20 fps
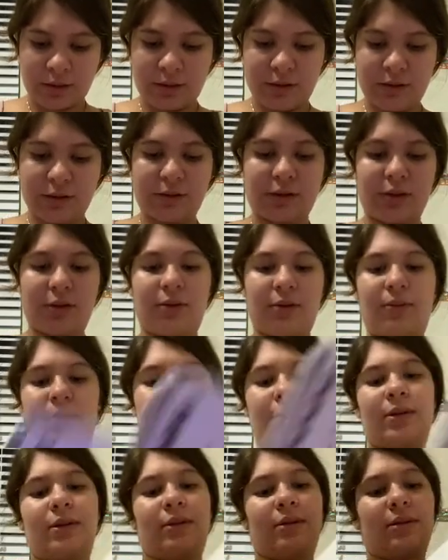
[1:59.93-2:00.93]
So
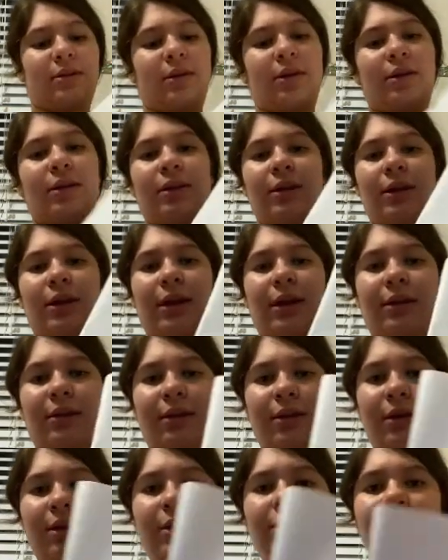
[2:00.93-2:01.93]
it's gonna look like
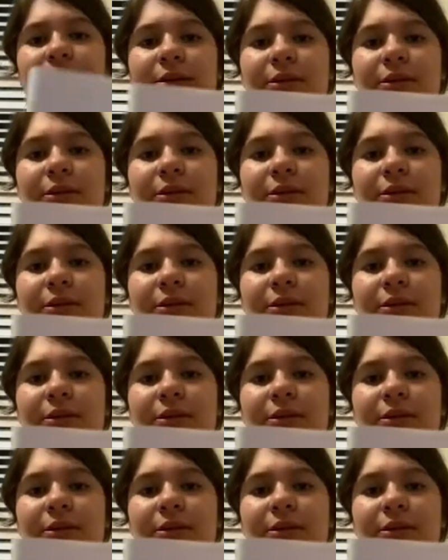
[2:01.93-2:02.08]
this,